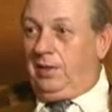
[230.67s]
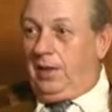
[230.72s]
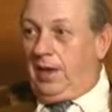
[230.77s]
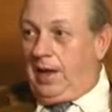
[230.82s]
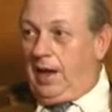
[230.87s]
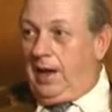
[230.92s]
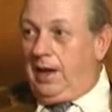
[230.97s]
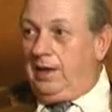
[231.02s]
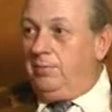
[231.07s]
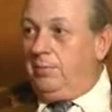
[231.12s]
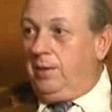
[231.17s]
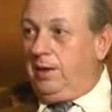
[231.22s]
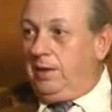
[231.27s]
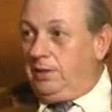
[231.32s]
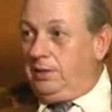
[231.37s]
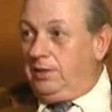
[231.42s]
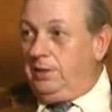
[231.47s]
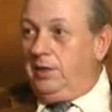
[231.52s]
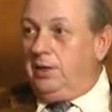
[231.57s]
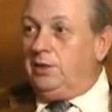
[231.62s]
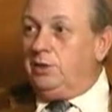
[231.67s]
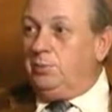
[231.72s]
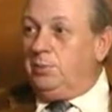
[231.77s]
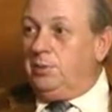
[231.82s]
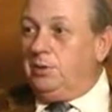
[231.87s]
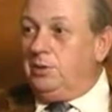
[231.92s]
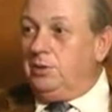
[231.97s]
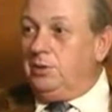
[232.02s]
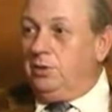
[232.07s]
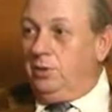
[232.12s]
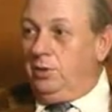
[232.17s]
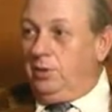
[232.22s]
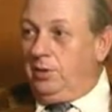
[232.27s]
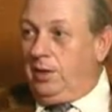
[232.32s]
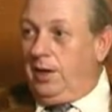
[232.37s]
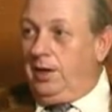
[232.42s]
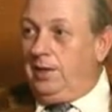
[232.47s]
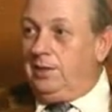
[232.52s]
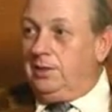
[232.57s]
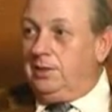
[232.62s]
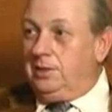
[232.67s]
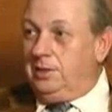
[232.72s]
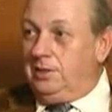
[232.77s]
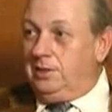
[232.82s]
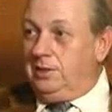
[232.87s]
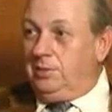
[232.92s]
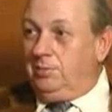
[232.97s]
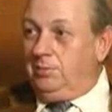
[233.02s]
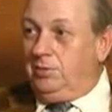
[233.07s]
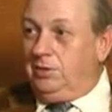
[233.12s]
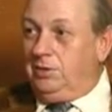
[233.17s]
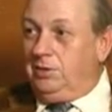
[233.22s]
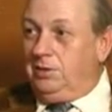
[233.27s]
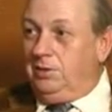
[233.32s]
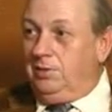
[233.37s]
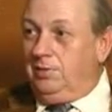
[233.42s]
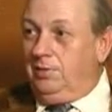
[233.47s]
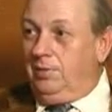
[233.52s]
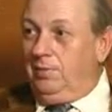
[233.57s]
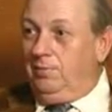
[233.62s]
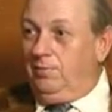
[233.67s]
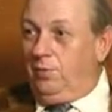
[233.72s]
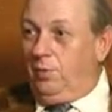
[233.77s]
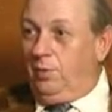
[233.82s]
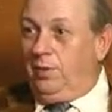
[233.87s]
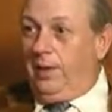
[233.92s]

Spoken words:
And they had to make adjustments to their guidance systems